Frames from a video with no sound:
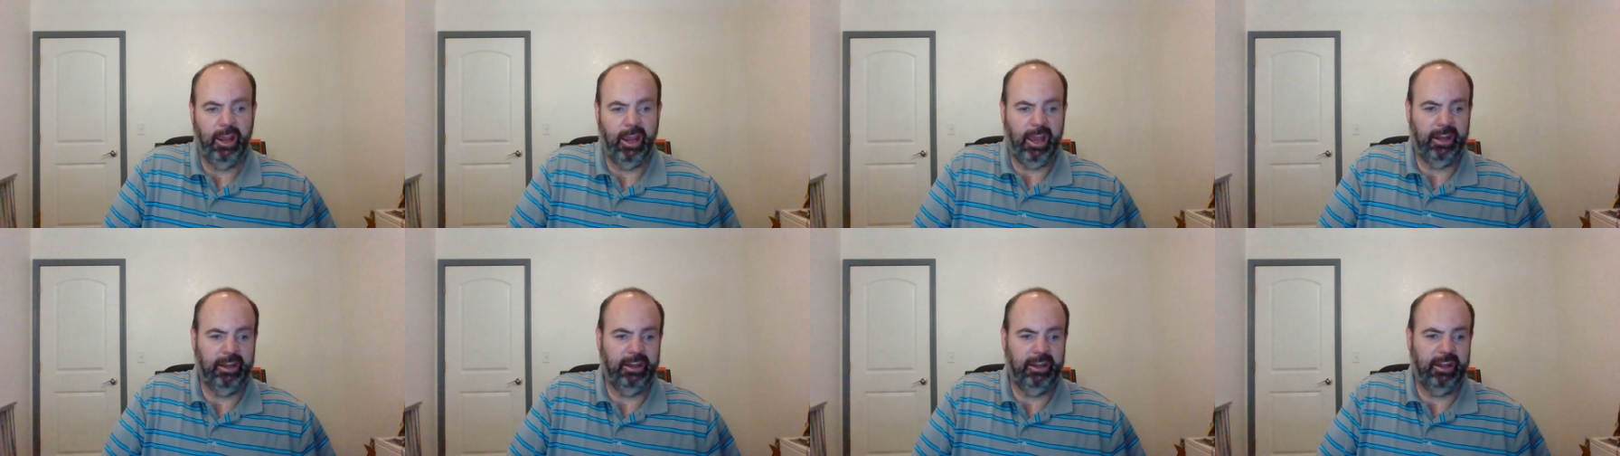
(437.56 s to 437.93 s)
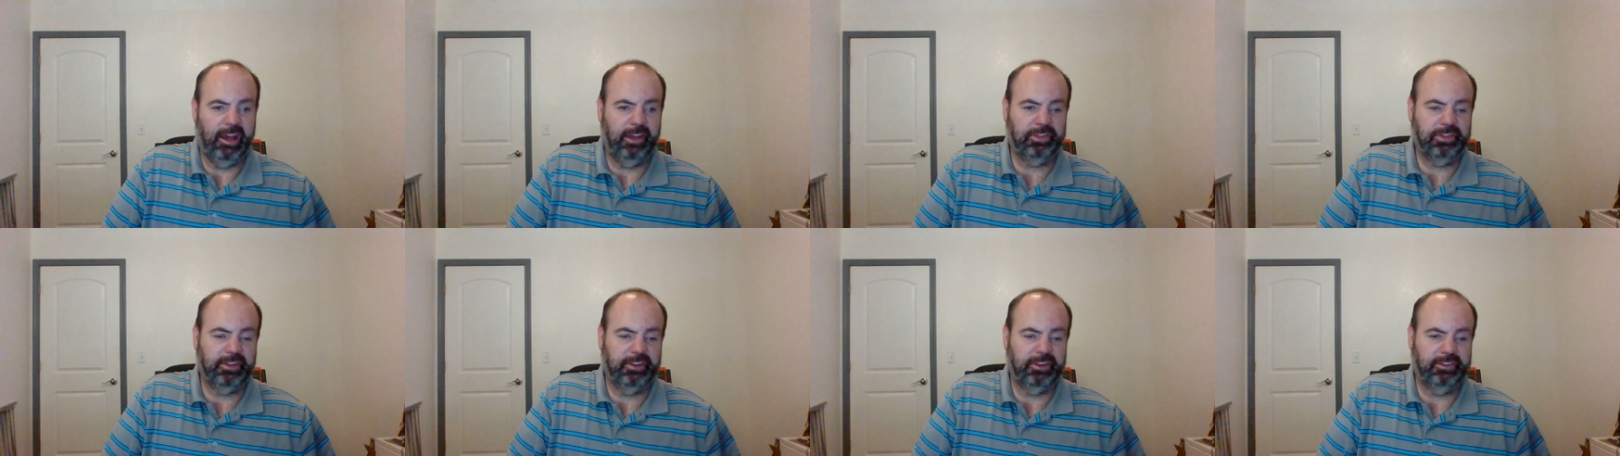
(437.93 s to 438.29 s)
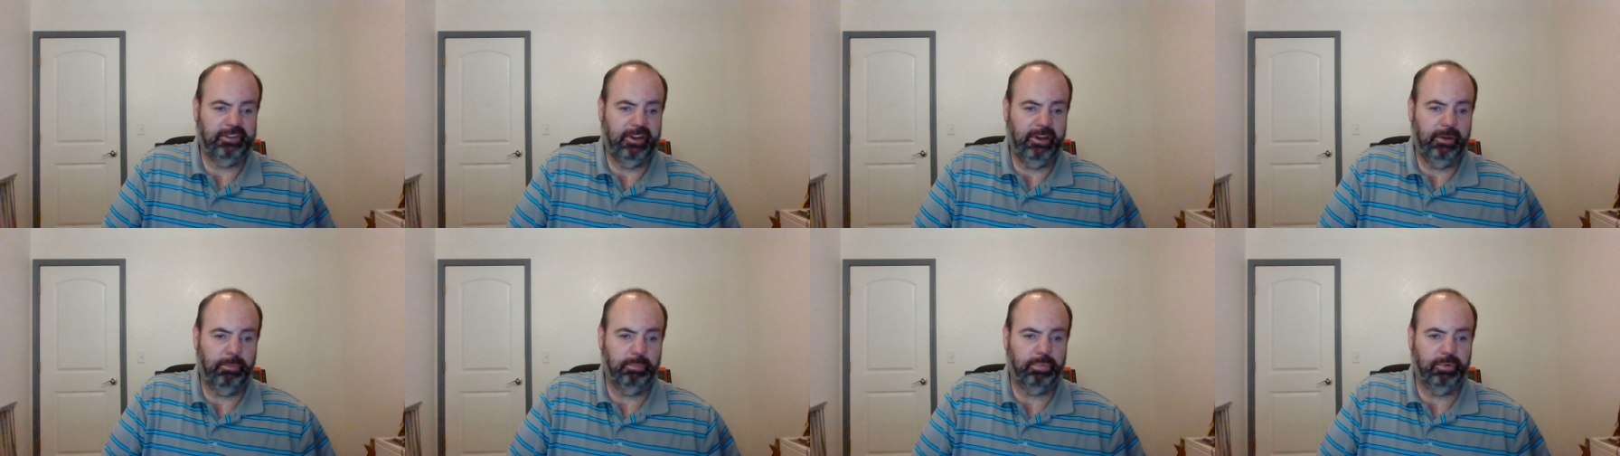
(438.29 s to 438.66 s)
and at the
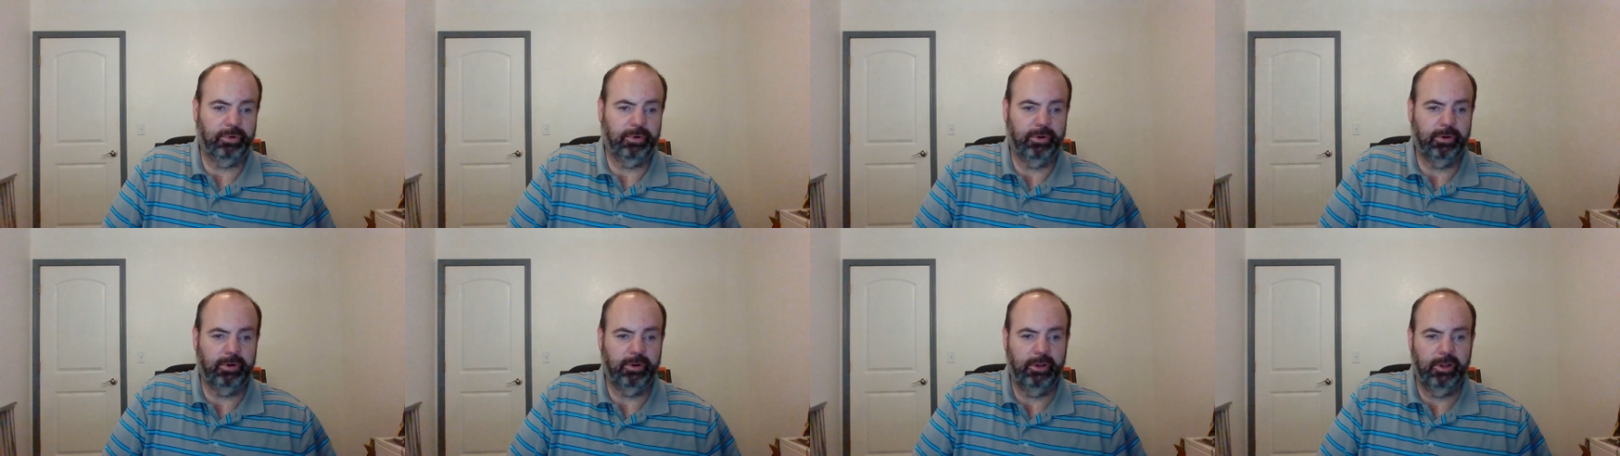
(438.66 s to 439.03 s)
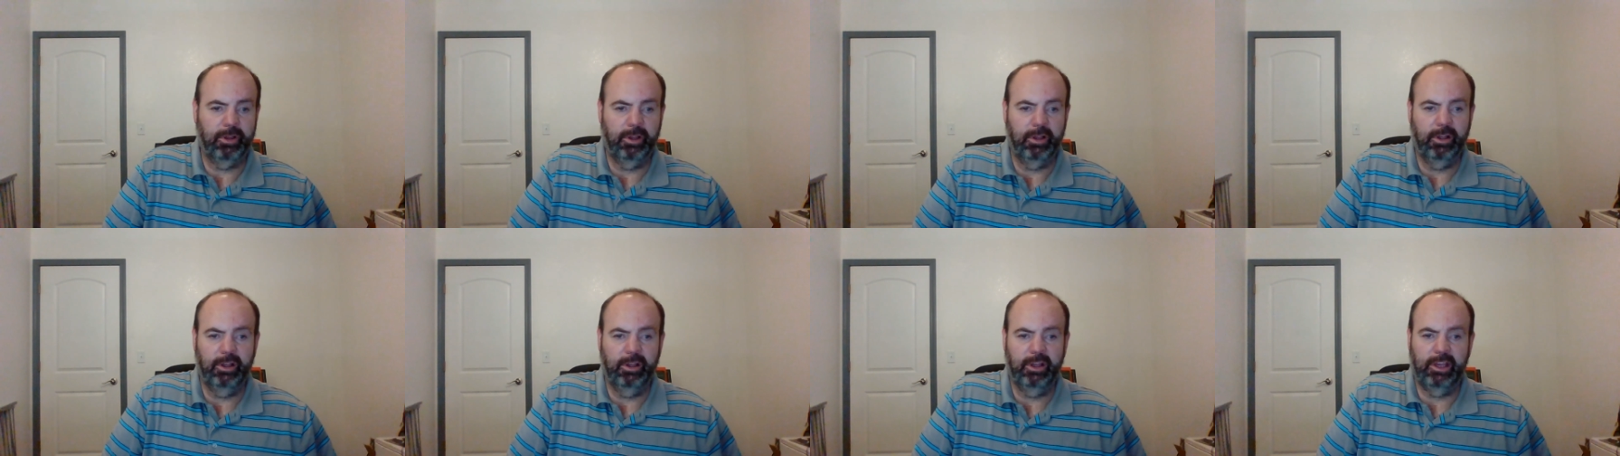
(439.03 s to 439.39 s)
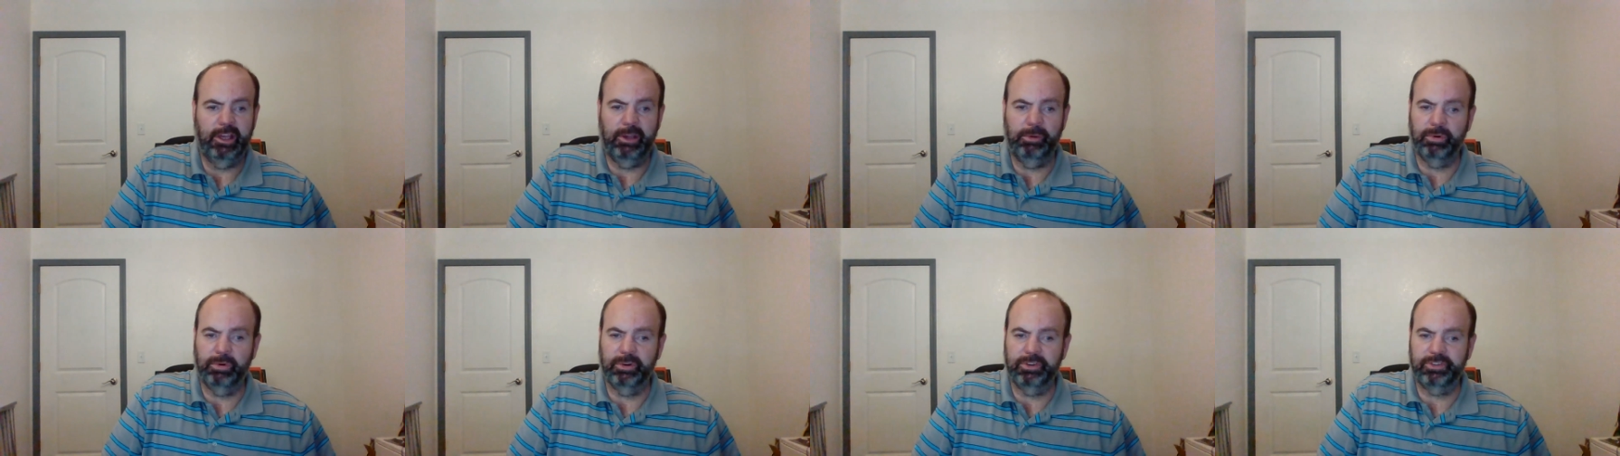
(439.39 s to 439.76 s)
temple
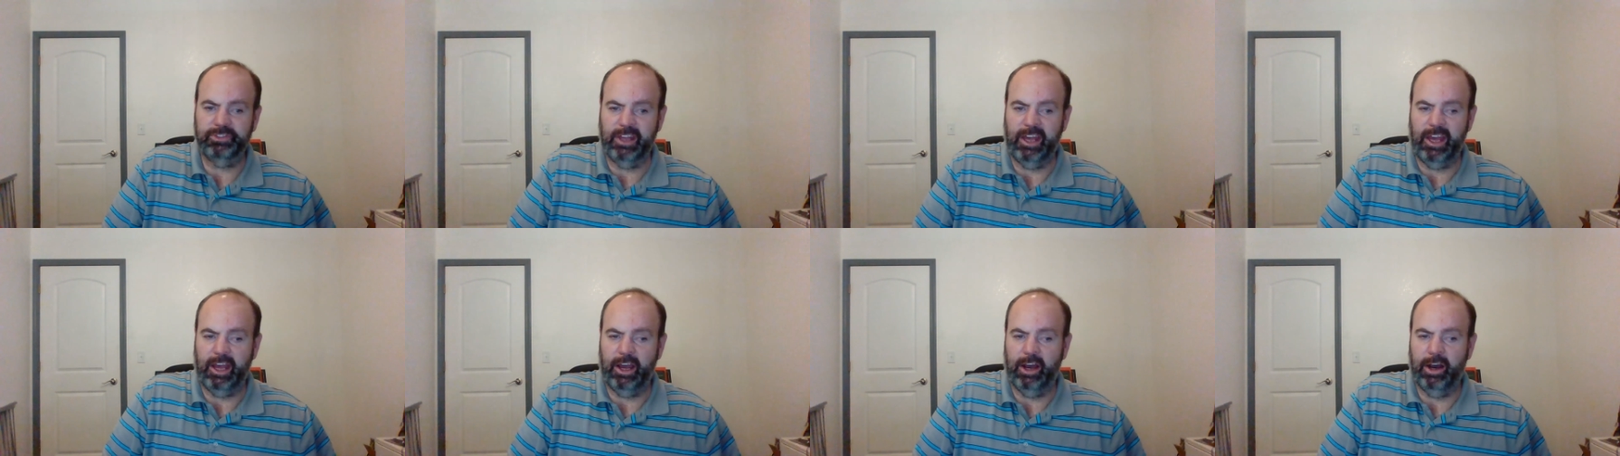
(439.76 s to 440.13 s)
he will set